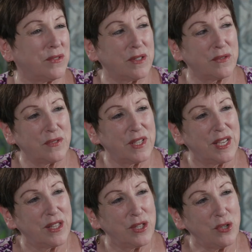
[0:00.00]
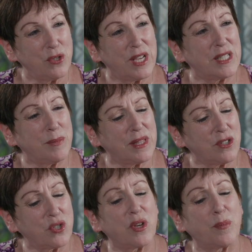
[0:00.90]
of the New Testament,
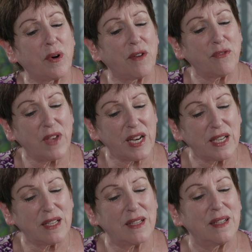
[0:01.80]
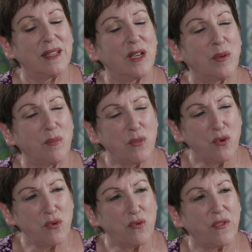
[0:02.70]
there's a prophetic
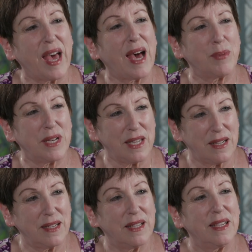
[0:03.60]
move happening